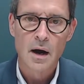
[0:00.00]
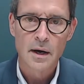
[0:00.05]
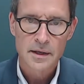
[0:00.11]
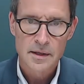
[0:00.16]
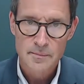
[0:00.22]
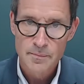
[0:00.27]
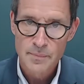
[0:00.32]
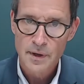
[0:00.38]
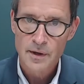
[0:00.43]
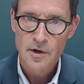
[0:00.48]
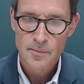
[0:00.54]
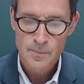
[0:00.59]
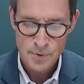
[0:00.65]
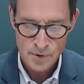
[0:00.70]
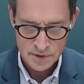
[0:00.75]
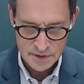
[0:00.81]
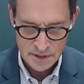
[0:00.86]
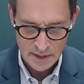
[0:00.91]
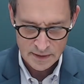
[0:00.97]
can better
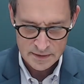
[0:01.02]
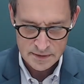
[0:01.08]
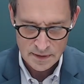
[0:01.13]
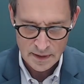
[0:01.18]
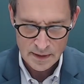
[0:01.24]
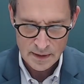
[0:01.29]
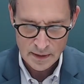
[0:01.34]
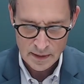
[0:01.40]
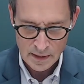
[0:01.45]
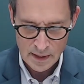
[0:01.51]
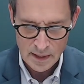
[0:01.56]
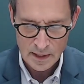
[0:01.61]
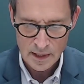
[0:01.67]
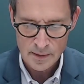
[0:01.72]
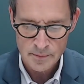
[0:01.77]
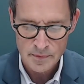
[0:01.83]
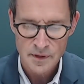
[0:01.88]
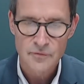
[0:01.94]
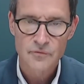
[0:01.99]
protect an
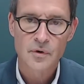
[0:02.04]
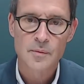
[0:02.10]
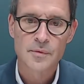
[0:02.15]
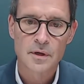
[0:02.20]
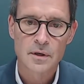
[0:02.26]
economy from